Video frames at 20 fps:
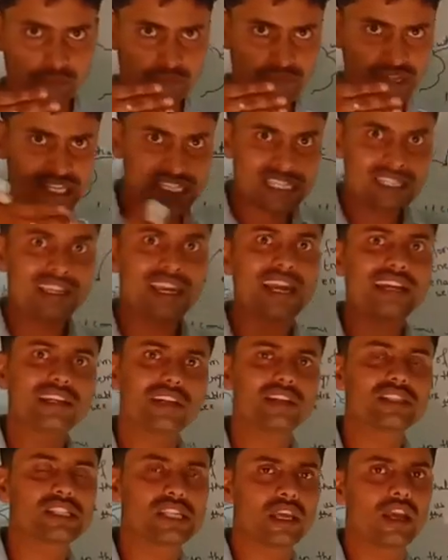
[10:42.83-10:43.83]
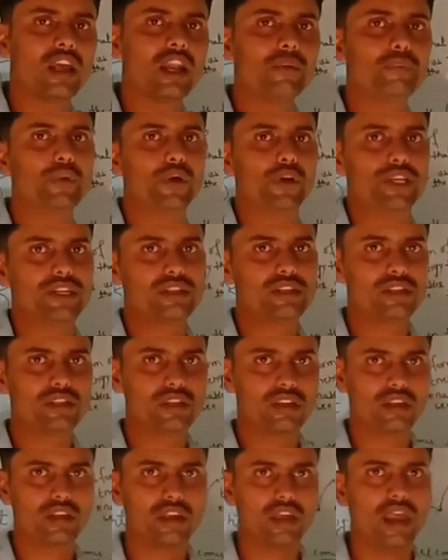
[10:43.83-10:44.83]
meeting at a single point,
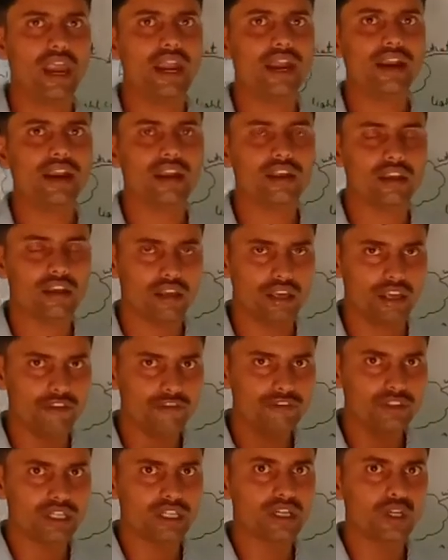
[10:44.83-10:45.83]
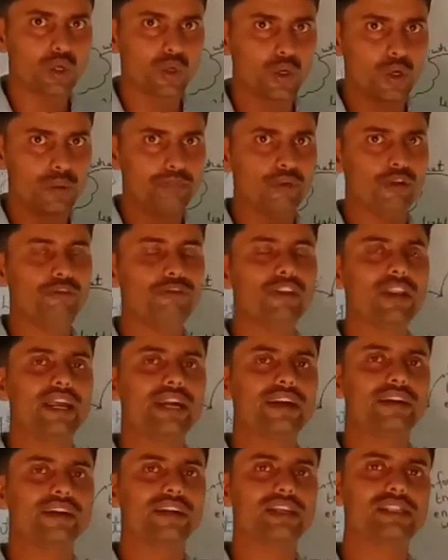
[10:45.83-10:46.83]
if the group of
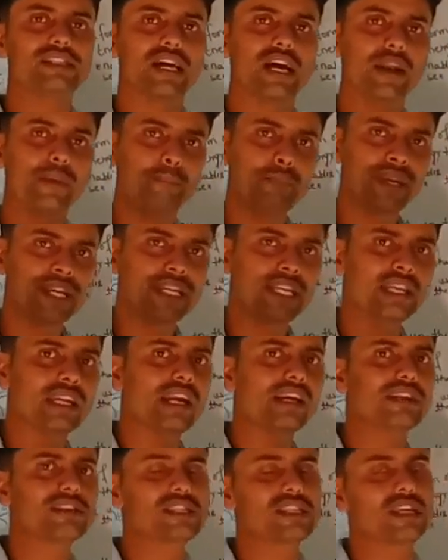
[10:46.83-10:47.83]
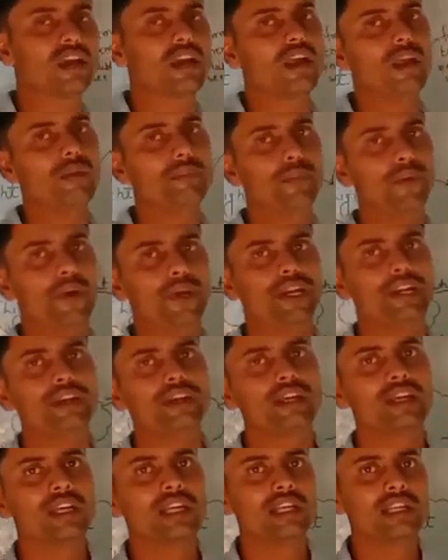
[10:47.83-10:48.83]
light rays are meeting at a single
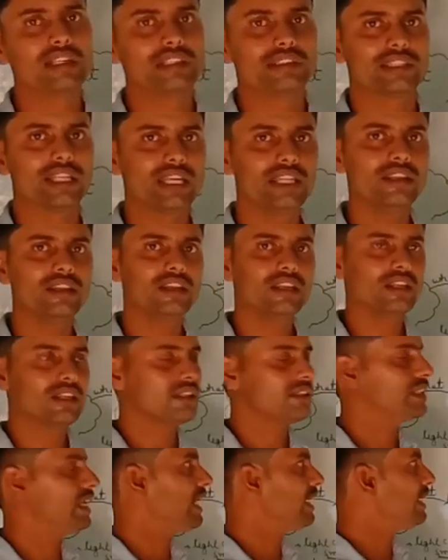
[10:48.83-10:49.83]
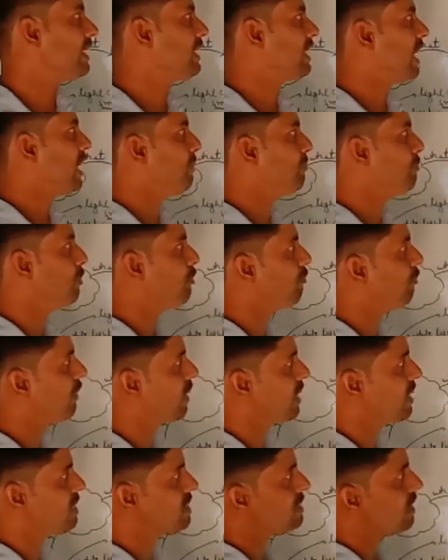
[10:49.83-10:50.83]
point, then that type of
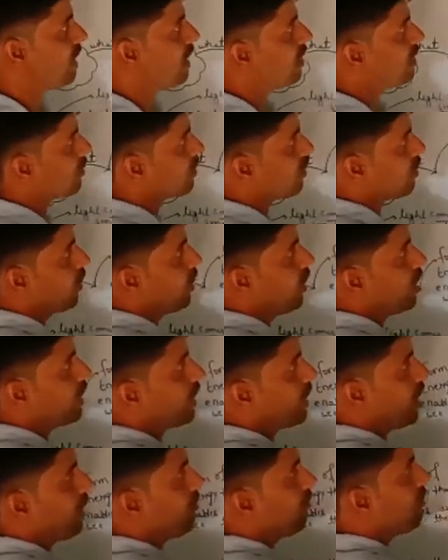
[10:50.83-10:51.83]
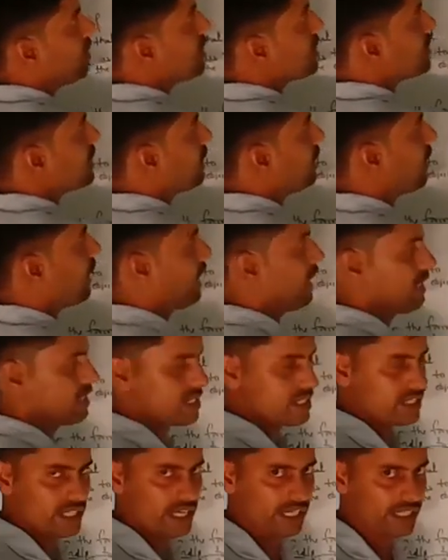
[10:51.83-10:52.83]
rays are called converging
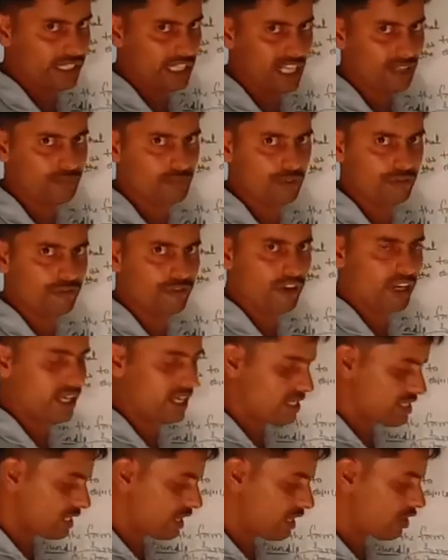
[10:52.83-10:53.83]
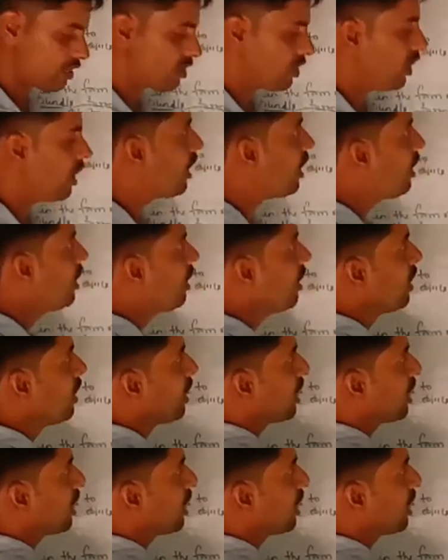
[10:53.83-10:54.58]
rays. That type of rays are called